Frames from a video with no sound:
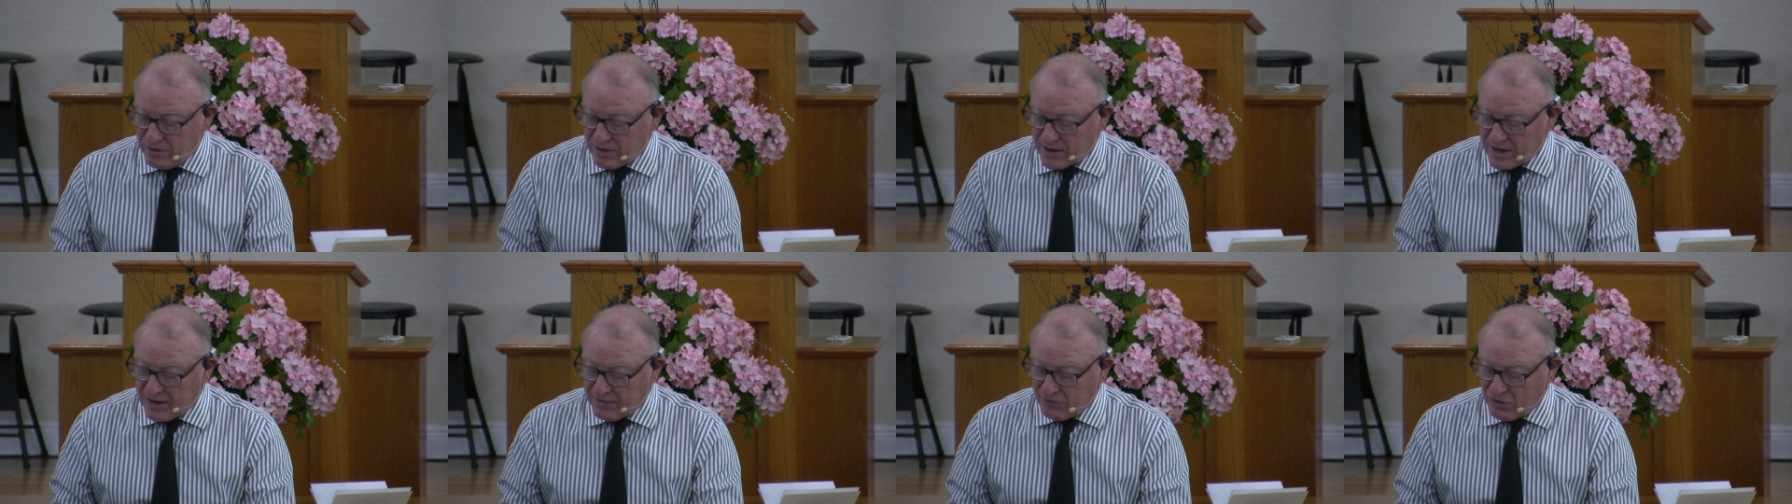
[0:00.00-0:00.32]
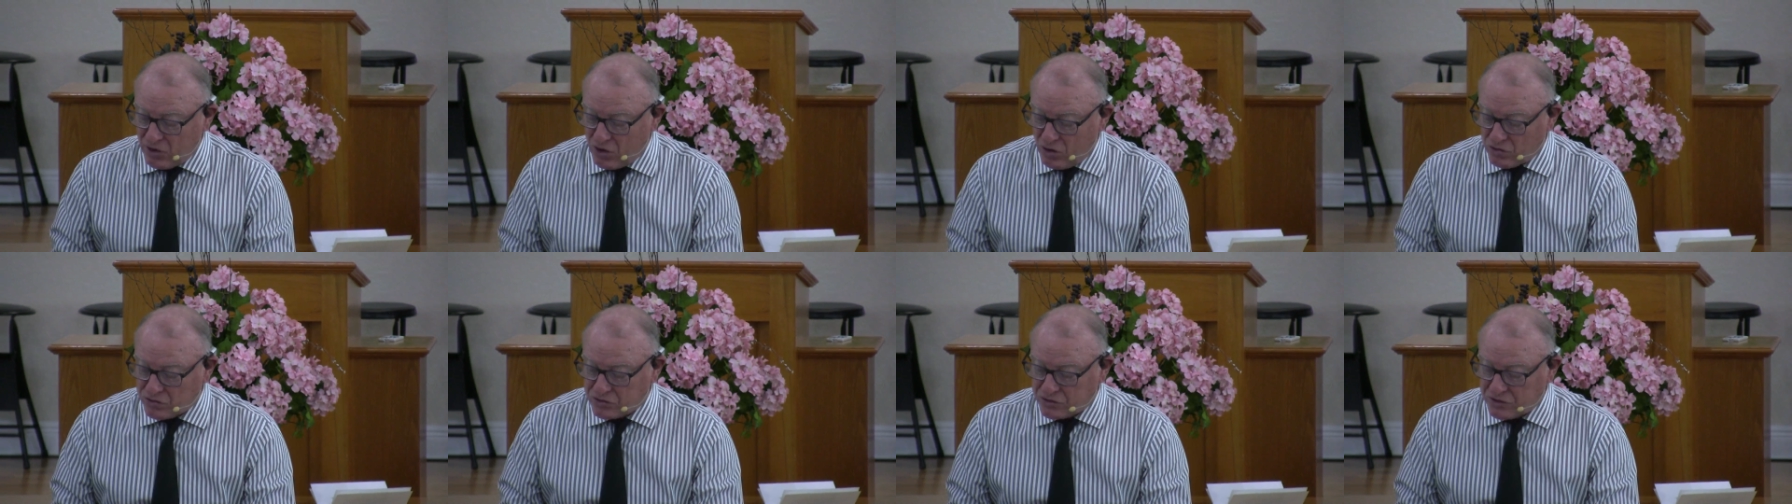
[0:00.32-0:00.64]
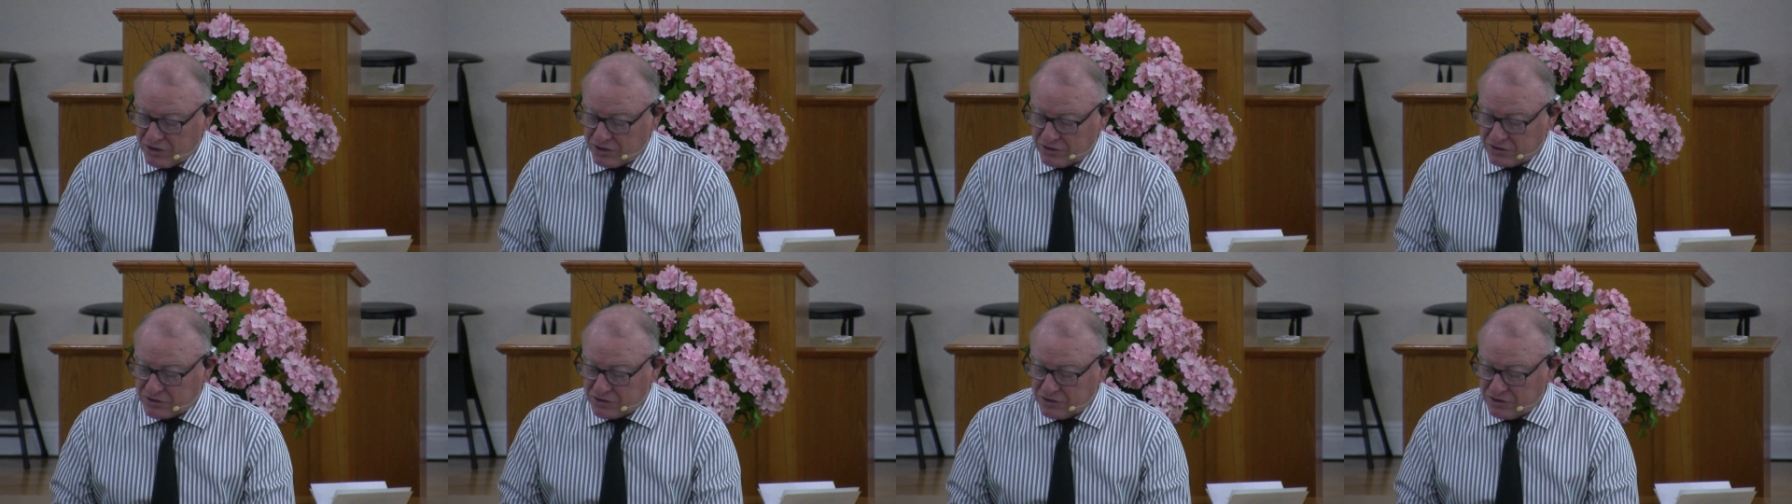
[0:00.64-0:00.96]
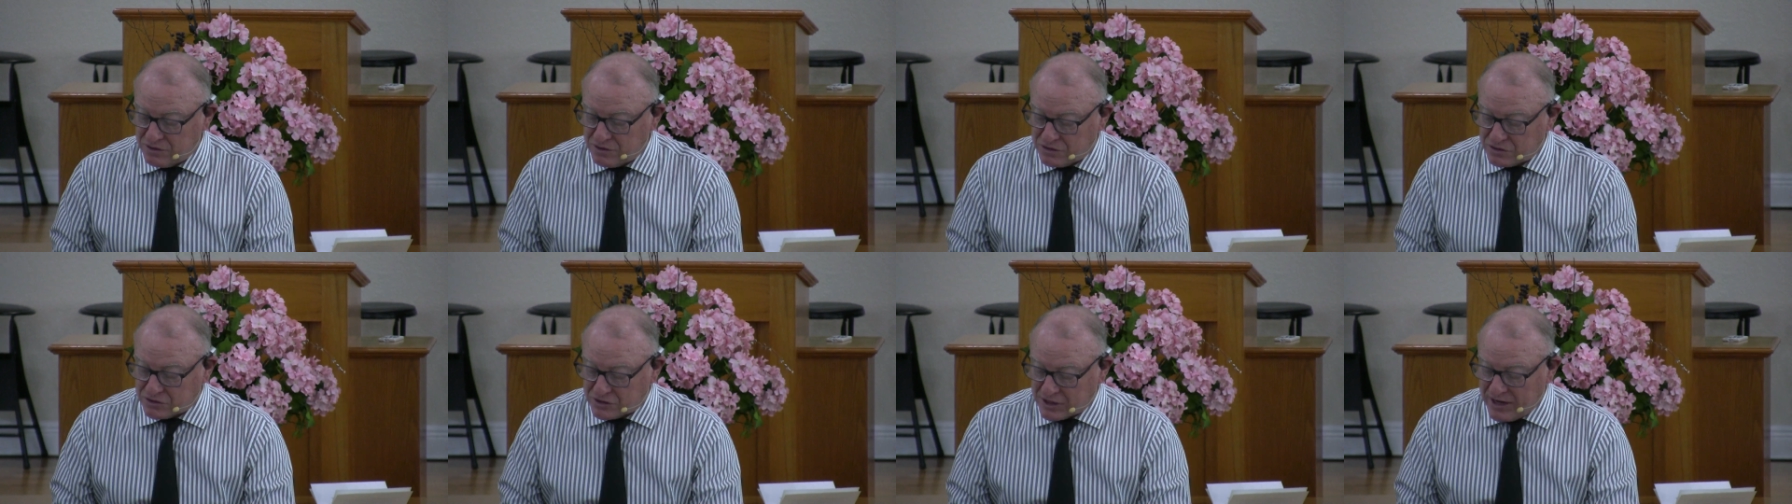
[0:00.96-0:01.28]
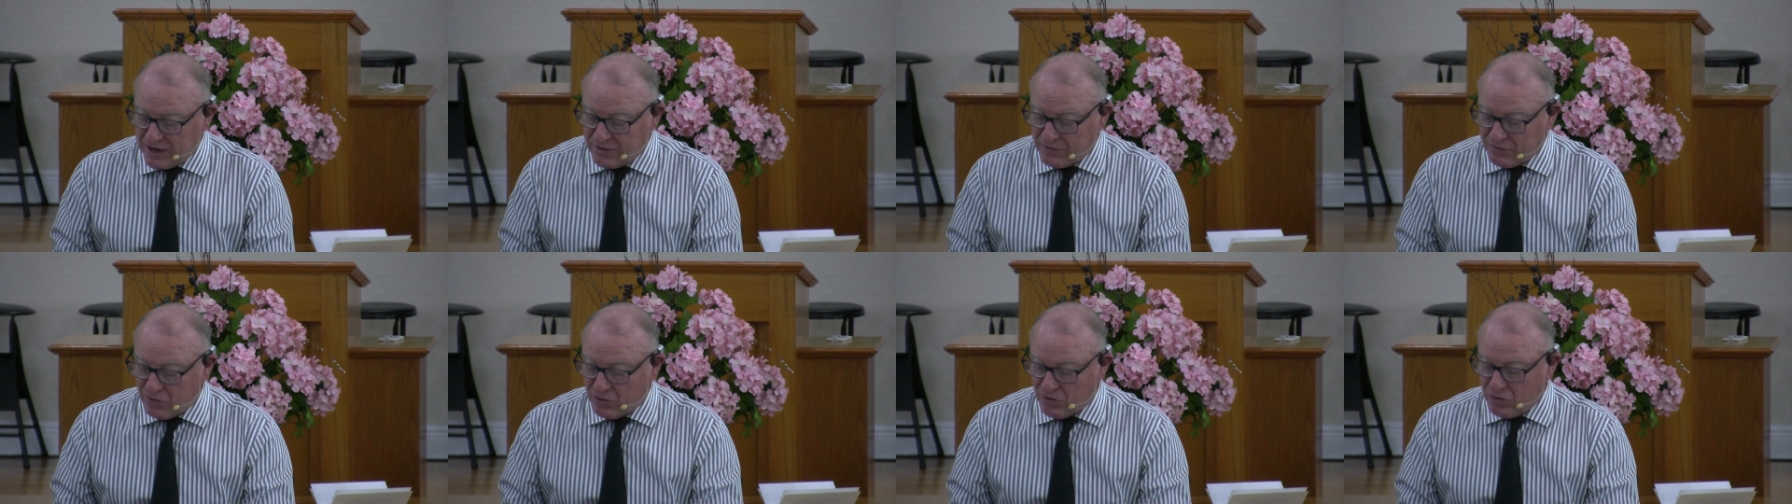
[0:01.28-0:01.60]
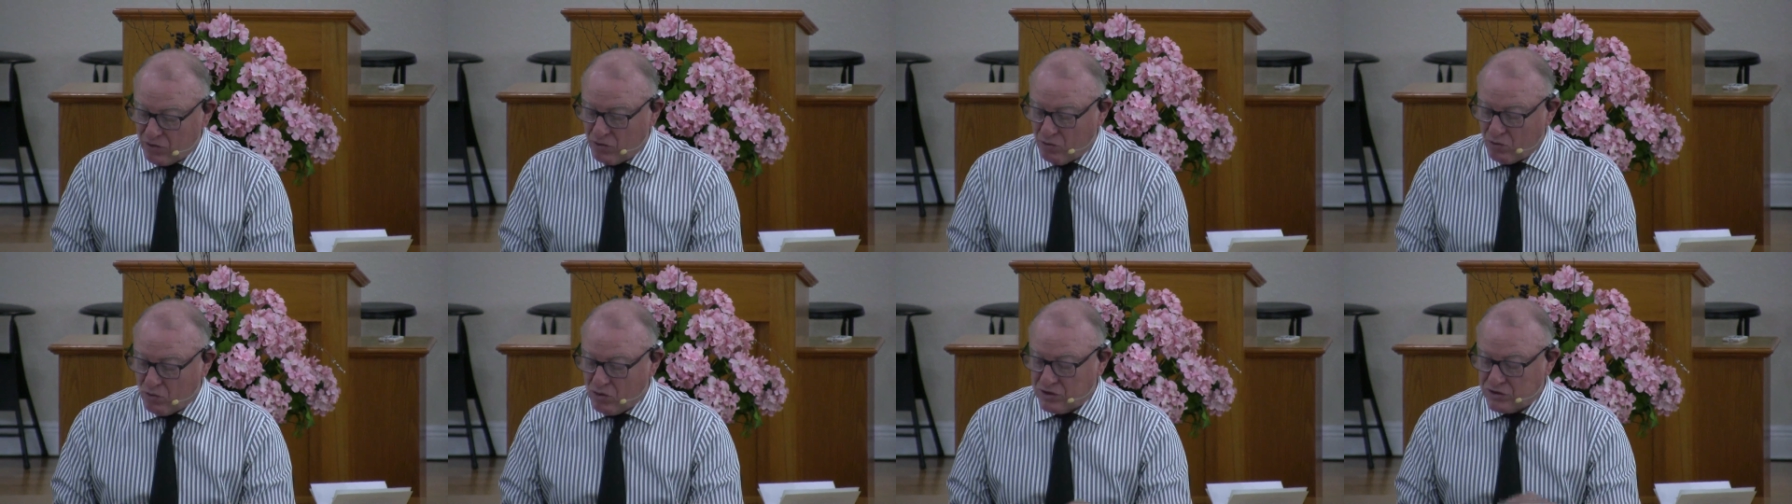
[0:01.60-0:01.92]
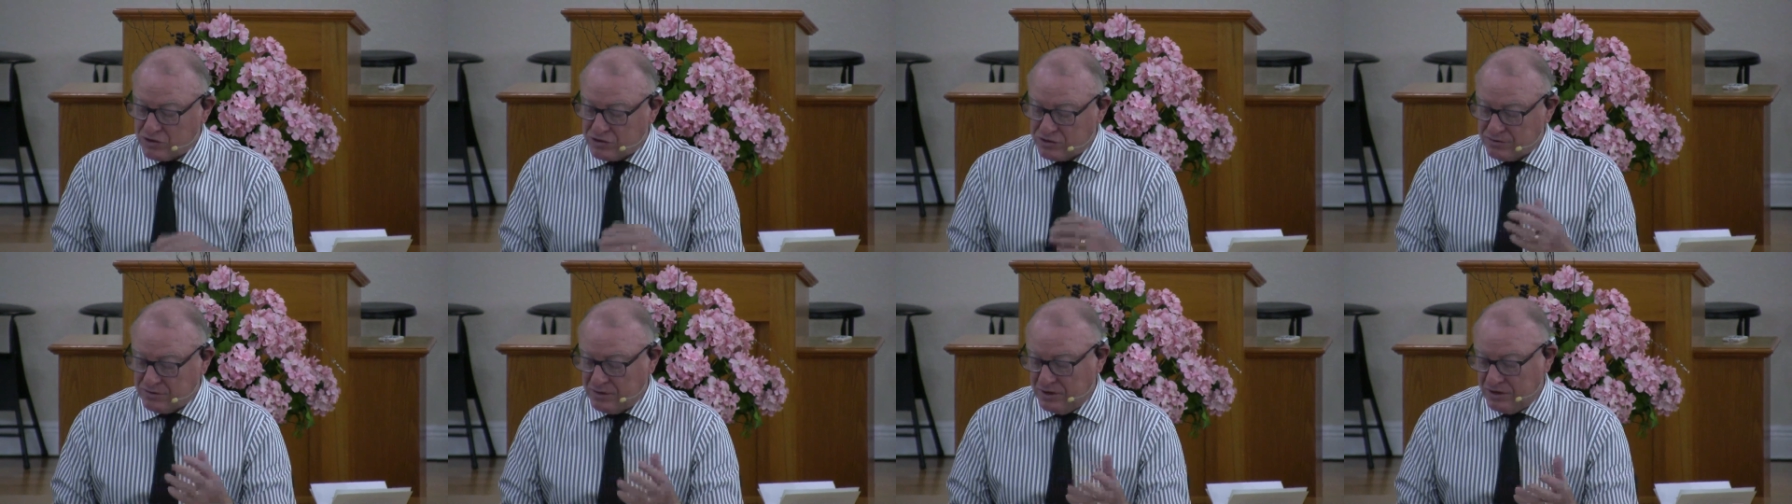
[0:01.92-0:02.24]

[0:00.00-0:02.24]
have lost its savor or its,